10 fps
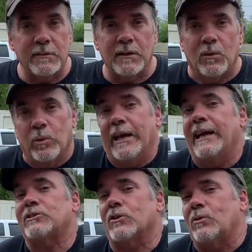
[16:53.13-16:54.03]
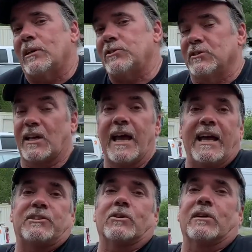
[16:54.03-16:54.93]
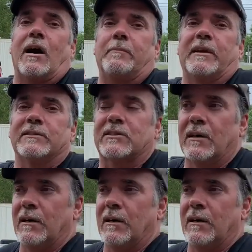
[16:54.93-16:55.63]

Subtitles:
We answer questions, I answer comments,